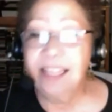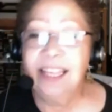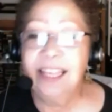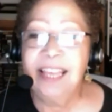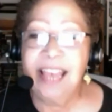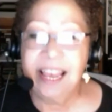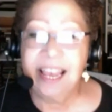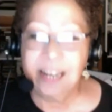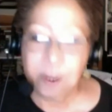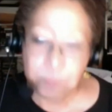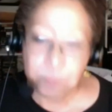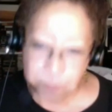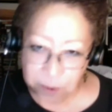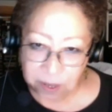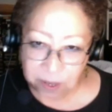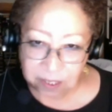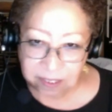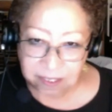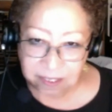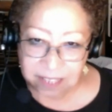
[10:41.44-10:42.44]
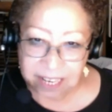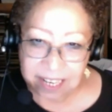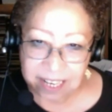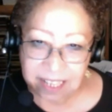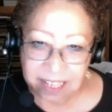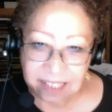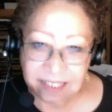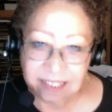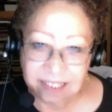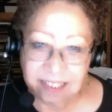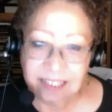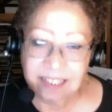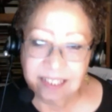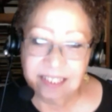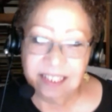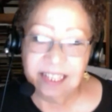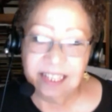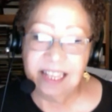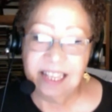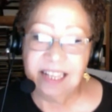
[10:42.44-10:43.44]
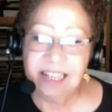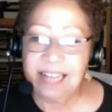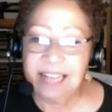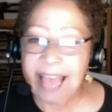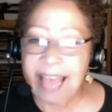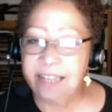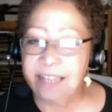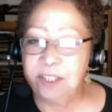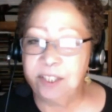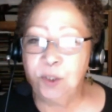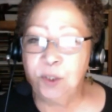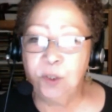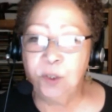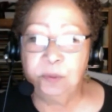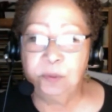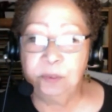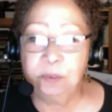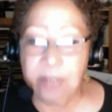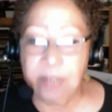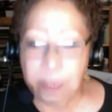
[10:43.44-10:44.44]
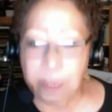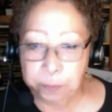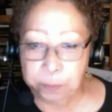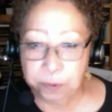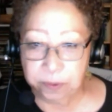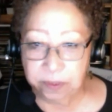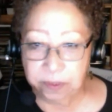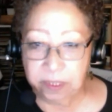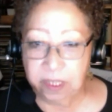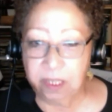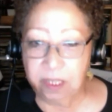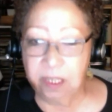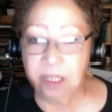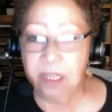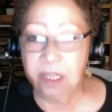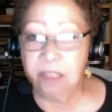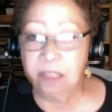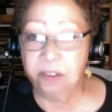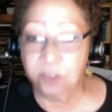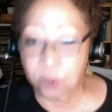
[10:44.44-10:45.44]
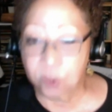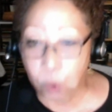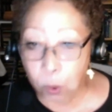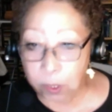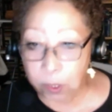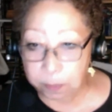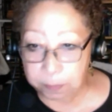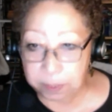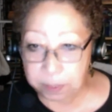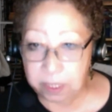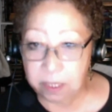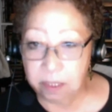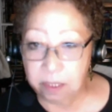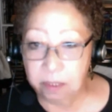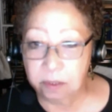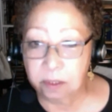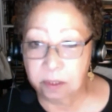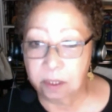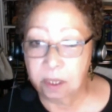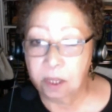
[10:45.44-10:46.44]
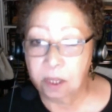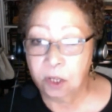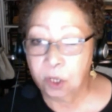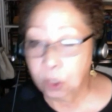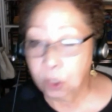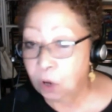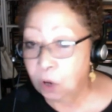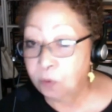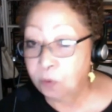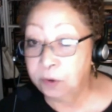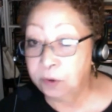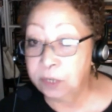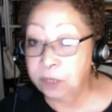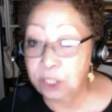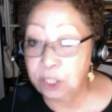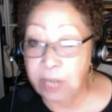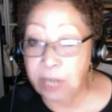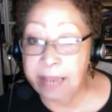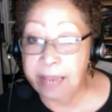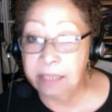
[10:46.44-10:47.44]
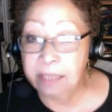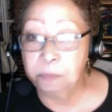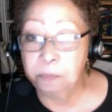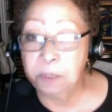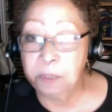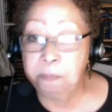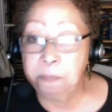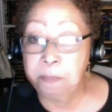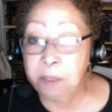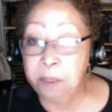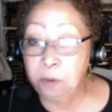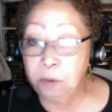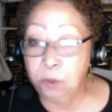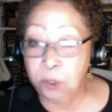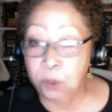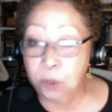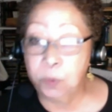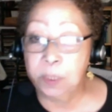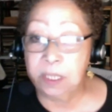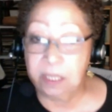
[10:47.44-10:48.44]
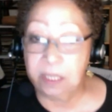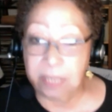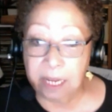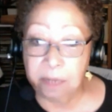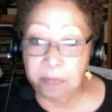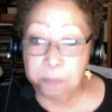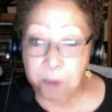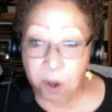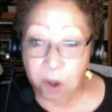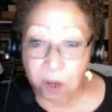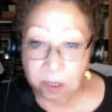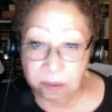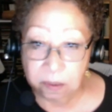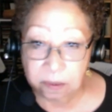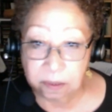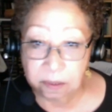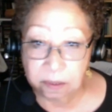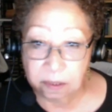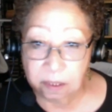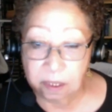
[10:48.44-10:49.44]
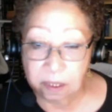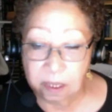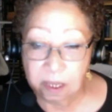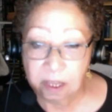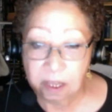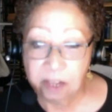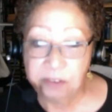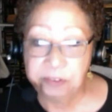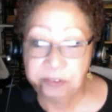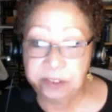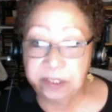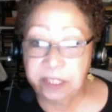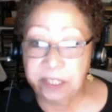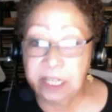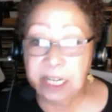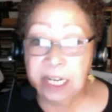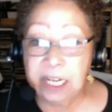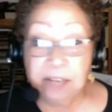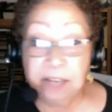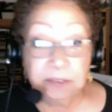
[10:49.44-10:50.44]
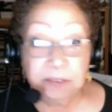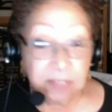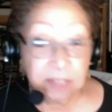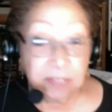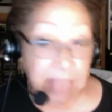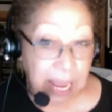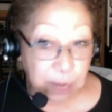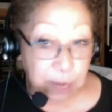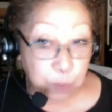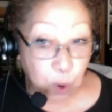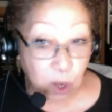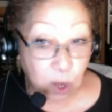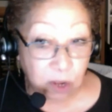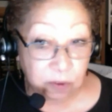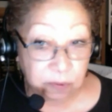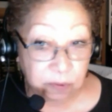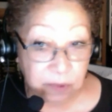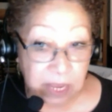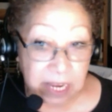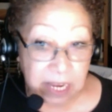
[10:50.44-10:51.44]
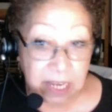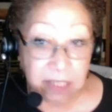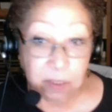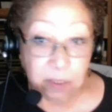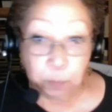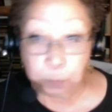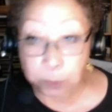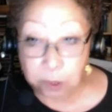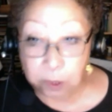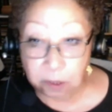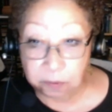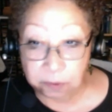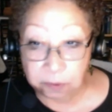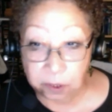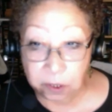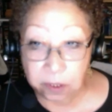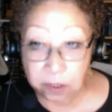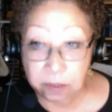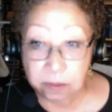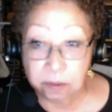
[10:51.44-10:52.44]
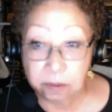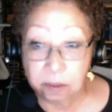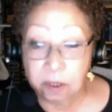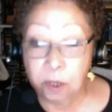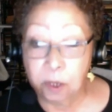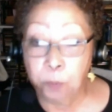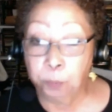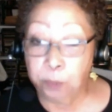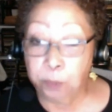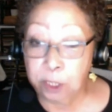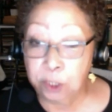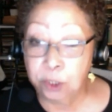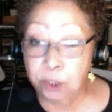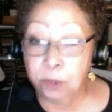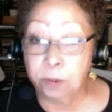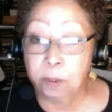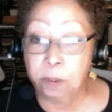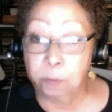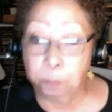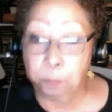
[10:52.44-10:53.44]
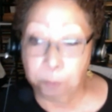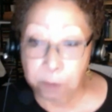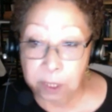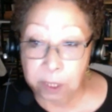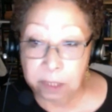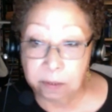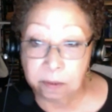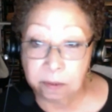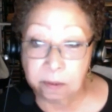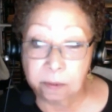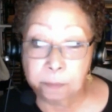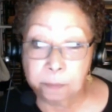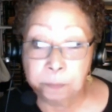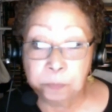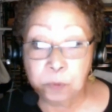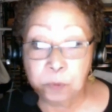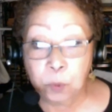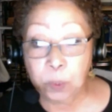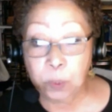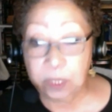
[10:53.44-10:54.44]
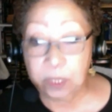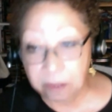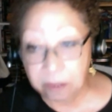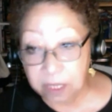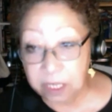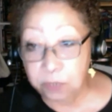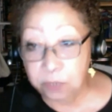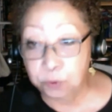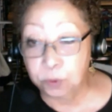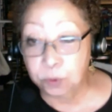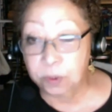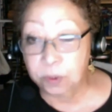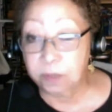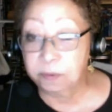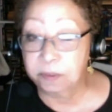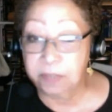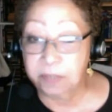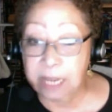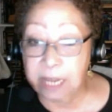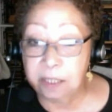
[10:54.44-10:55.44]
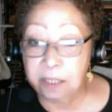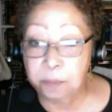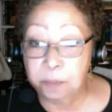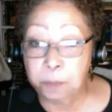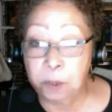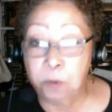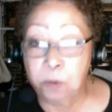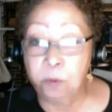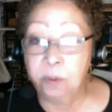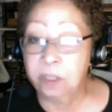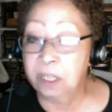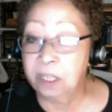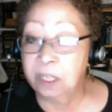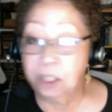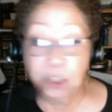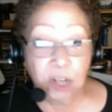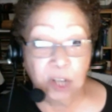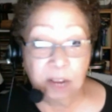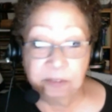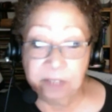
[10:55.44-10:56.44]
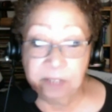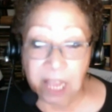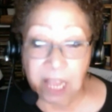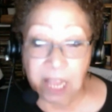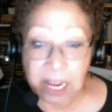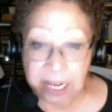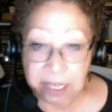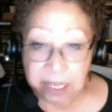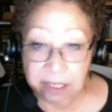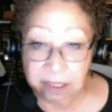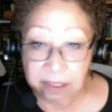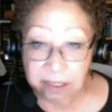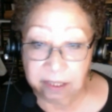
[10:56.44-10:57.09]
and umbrellas dance. Latitude of leprosy and soybeans, clover and jasmine, mildew and dead moss. Vicinity of sidewalk cafes, boulevards, preachers and priests, with cathedrals of saints' bones and Atchafalaya.